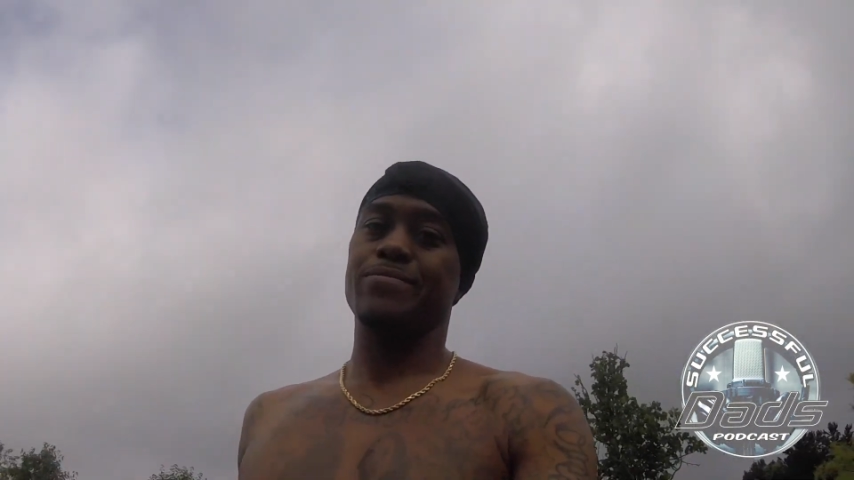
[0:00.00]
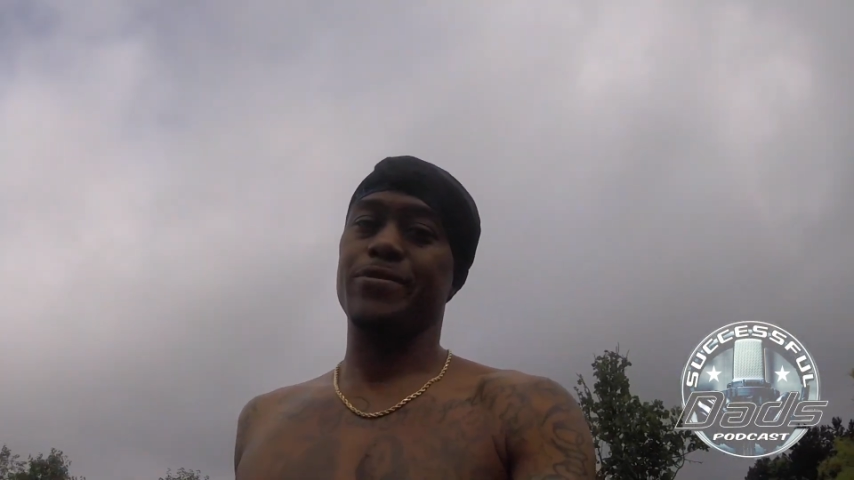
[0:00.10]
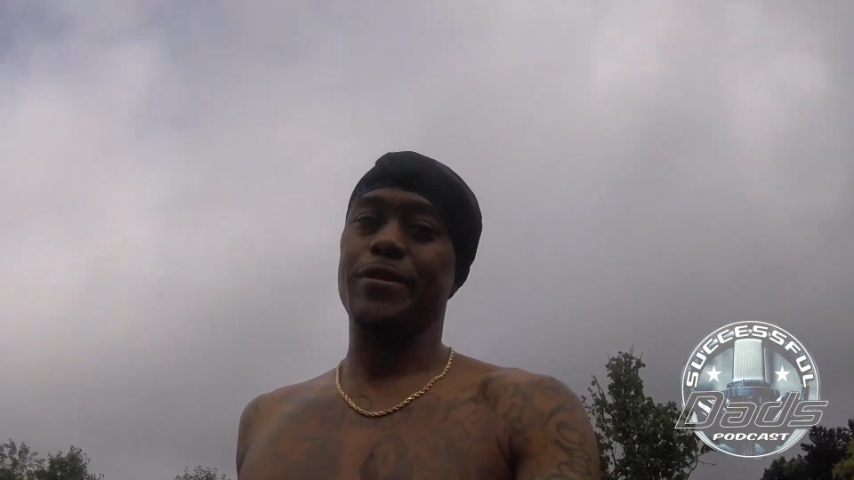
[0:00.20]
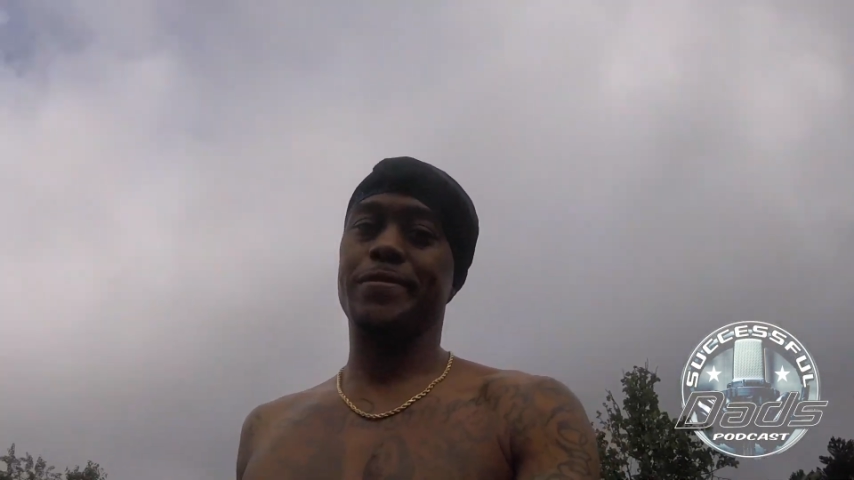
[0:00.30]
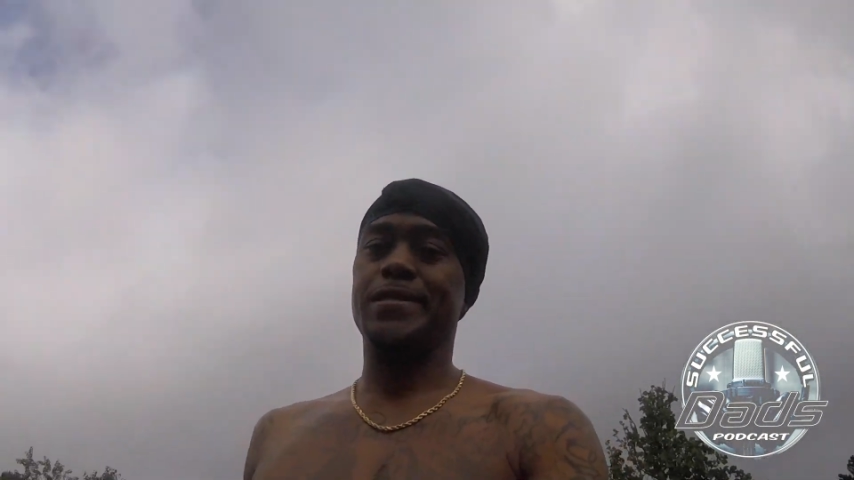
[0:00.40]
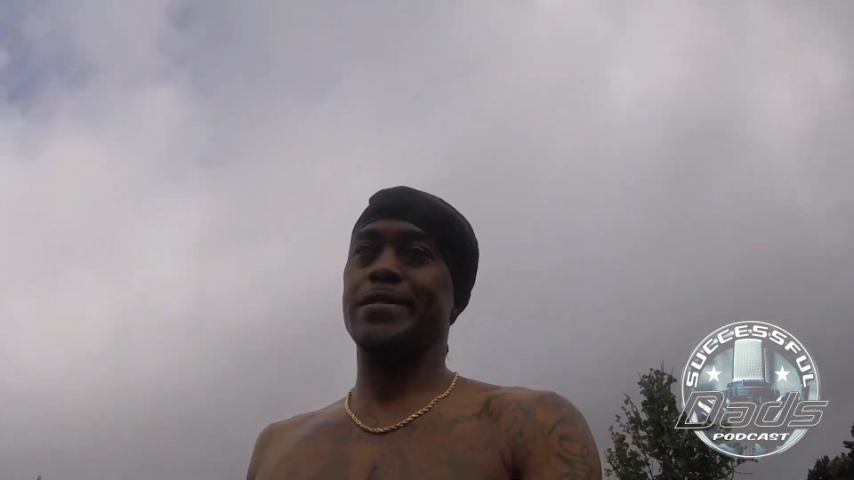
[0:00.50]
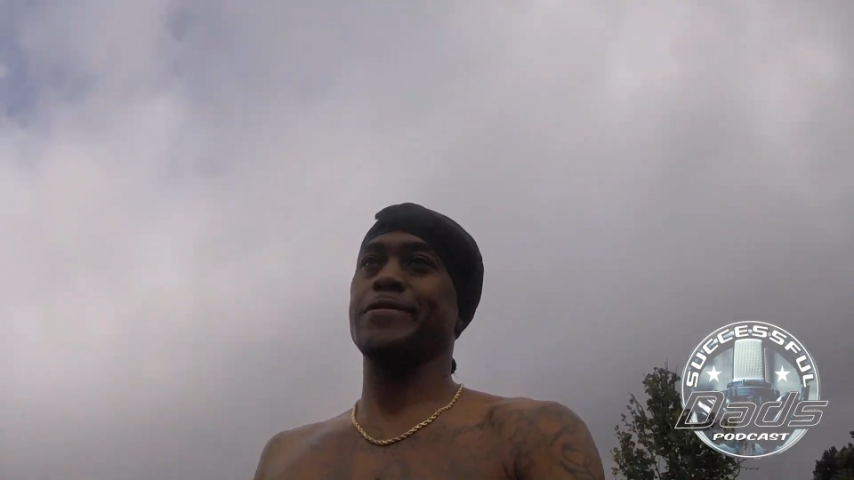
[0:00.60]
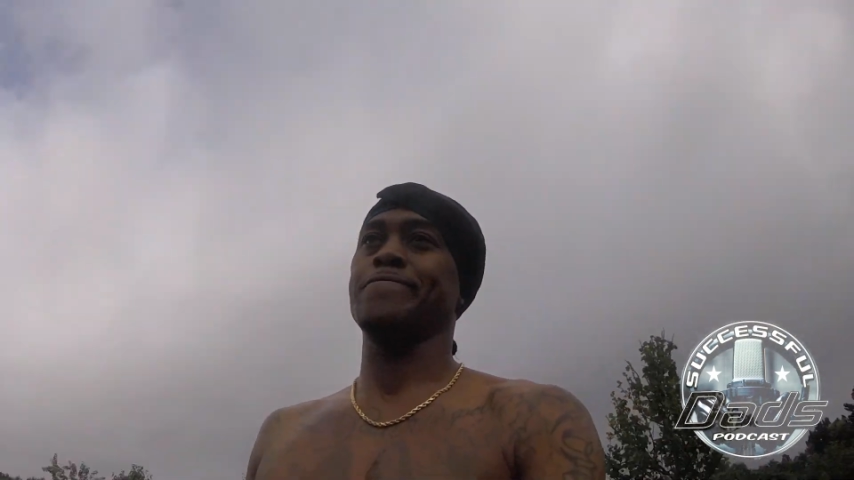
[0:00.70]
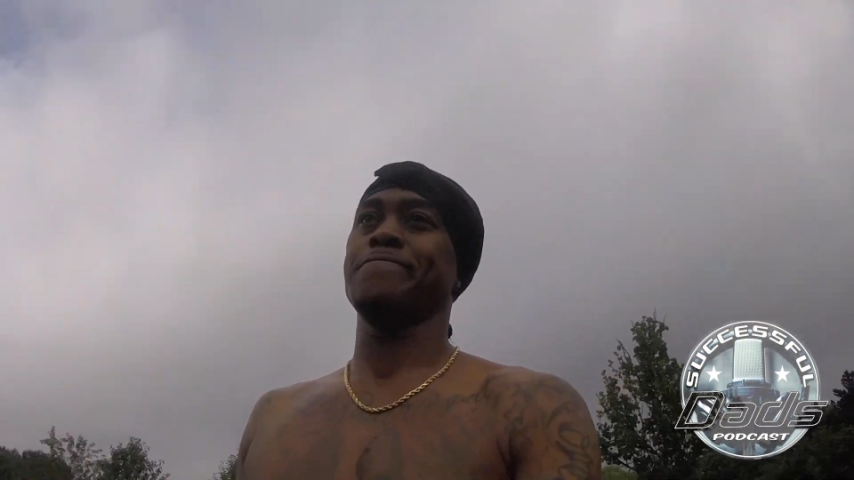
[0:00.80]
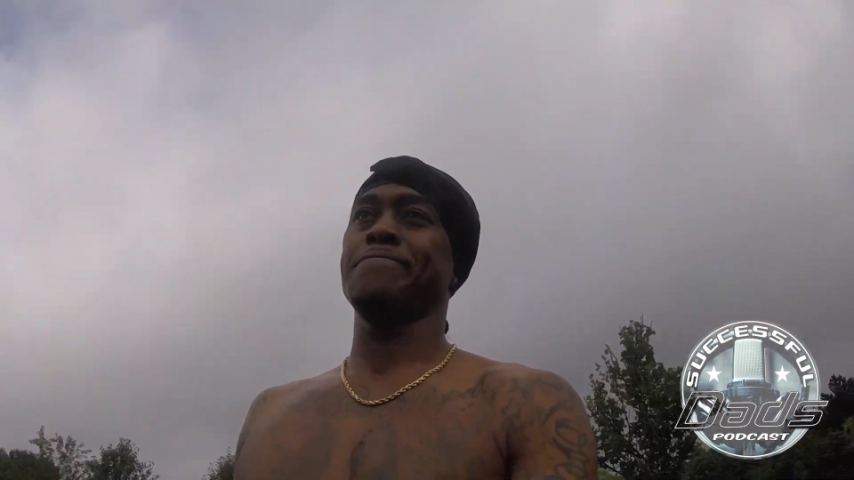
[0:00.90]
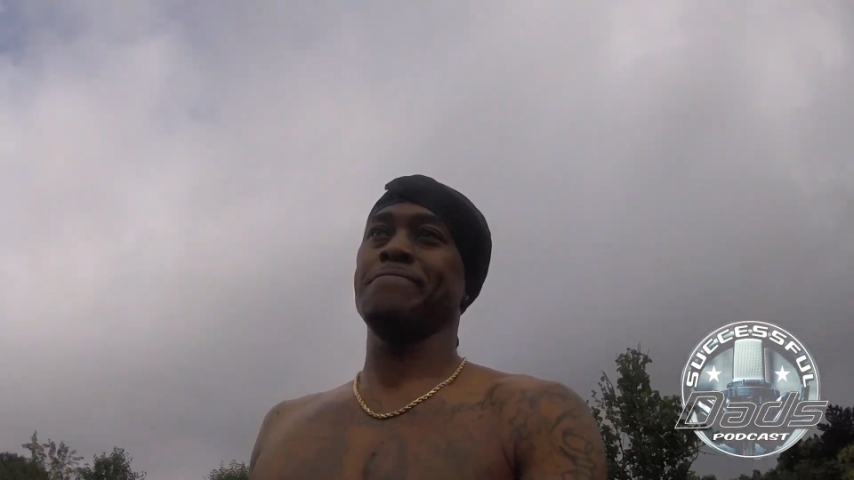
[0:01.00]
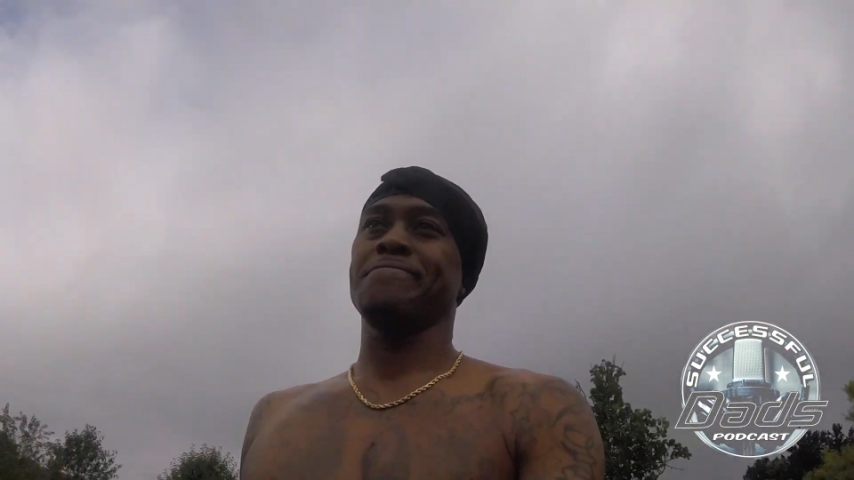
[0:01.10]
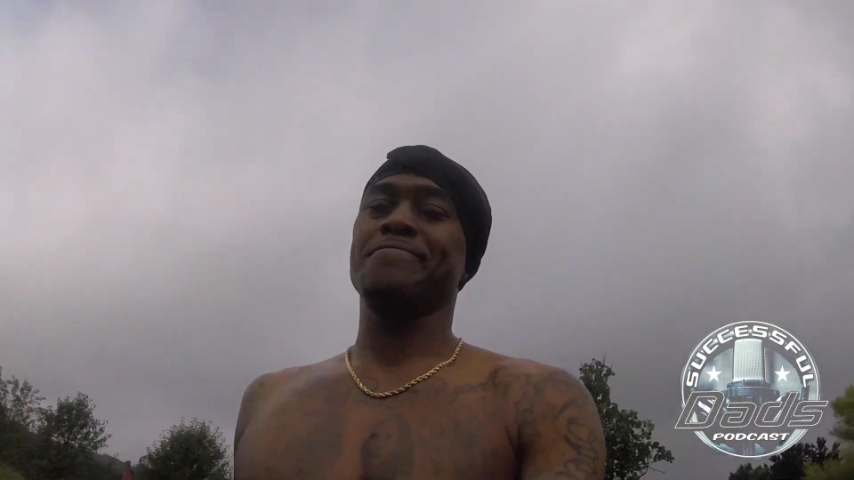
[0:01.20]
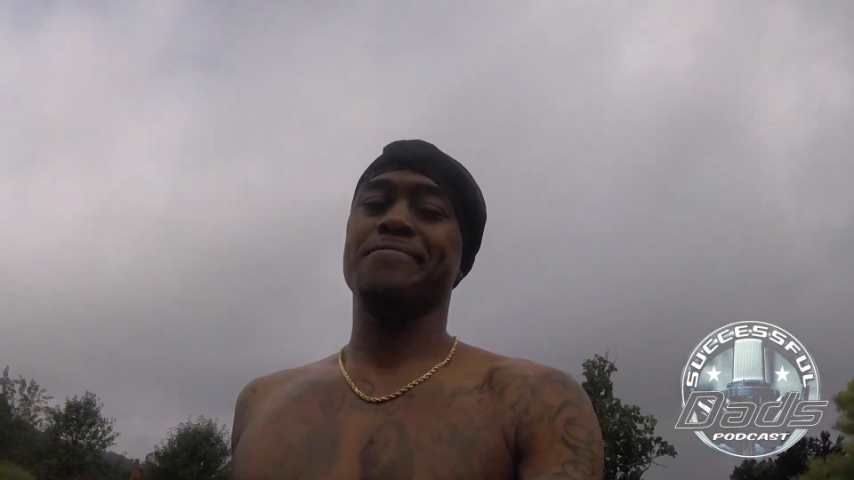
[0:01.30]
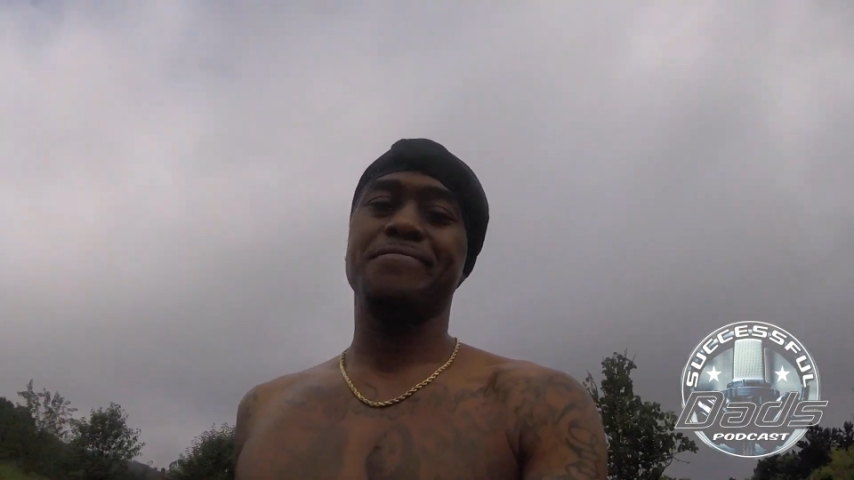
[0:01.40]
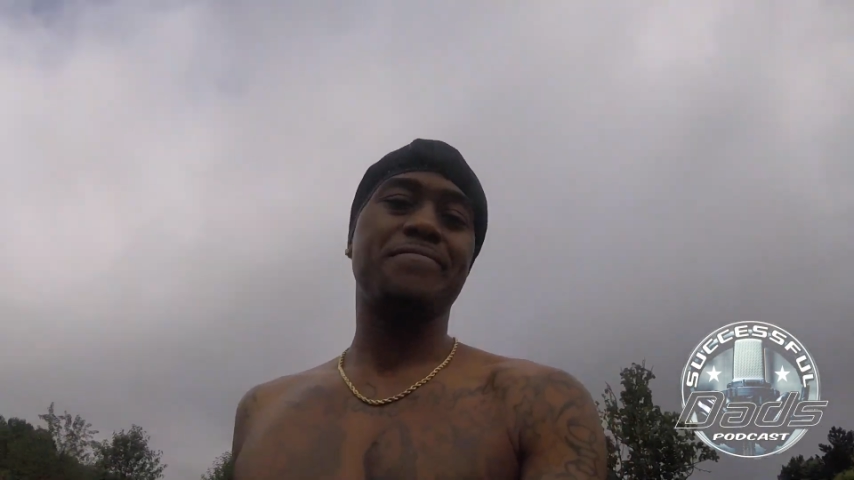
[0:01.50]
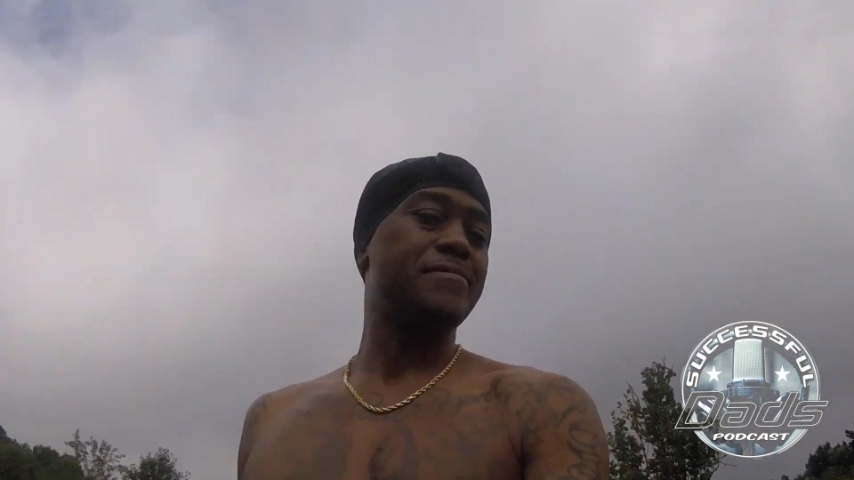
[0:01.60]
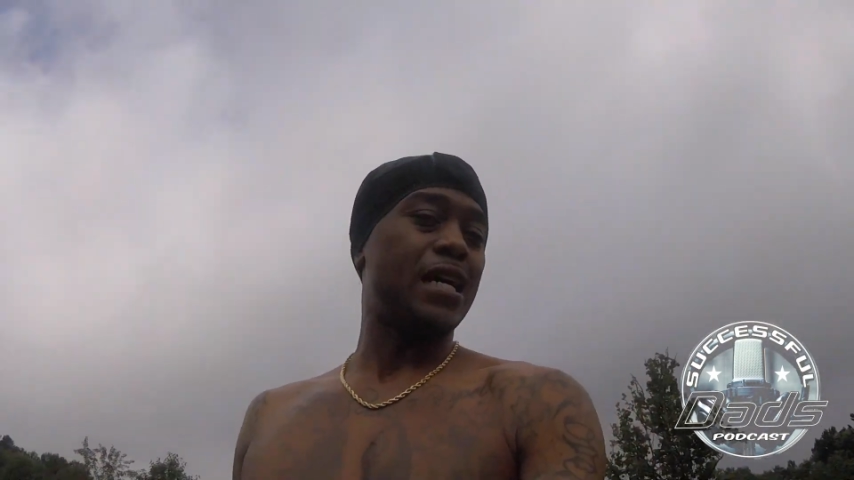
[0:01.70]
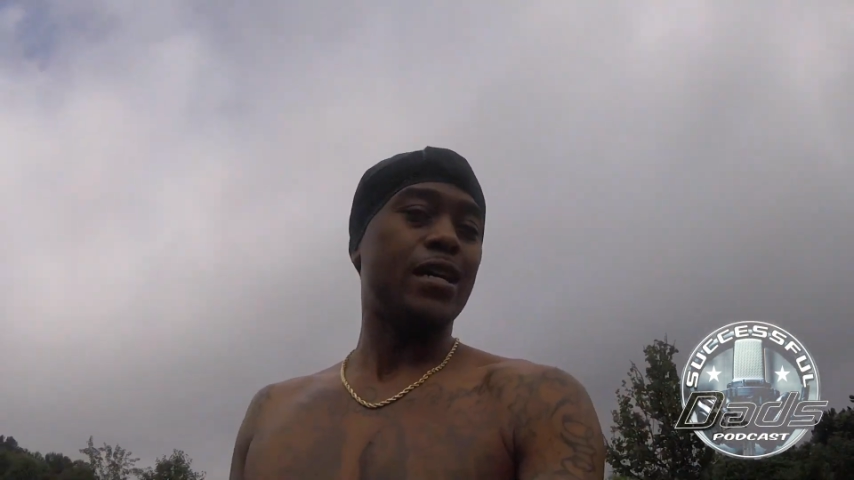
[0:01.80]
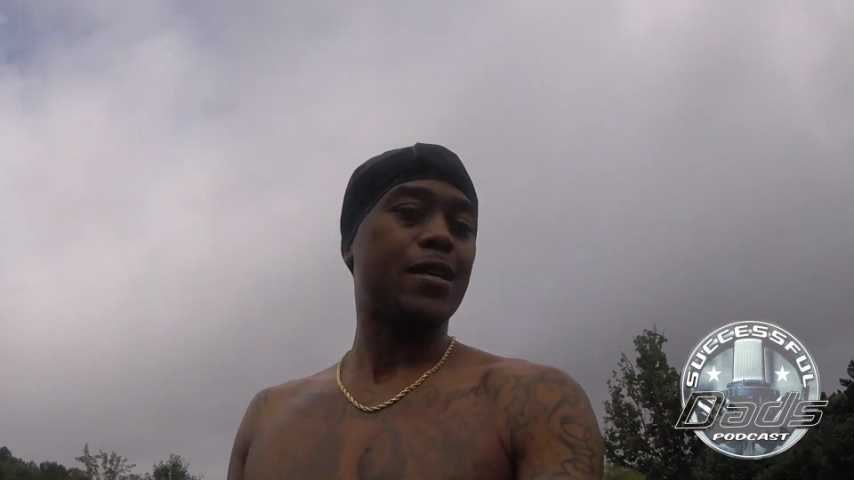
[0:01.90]
Briefs.
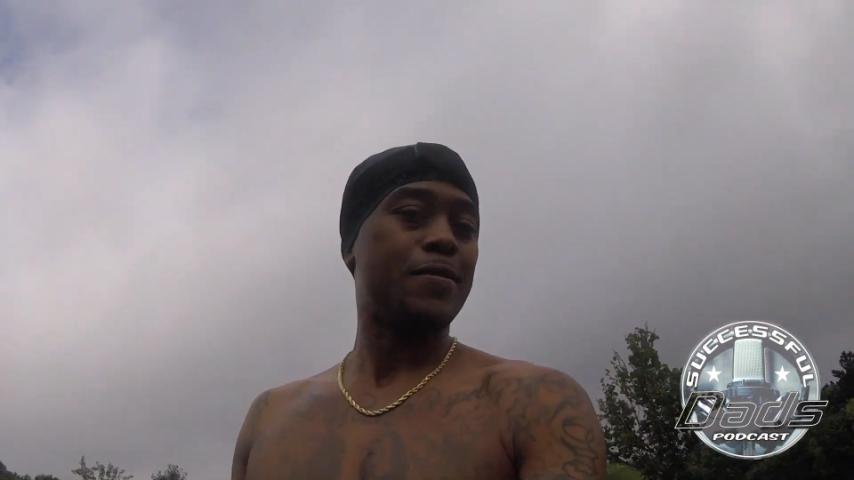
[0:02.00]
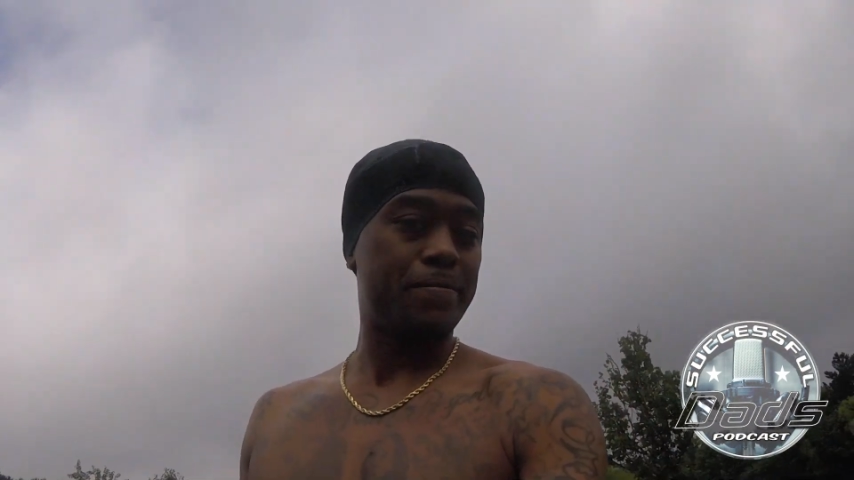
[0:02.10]
Like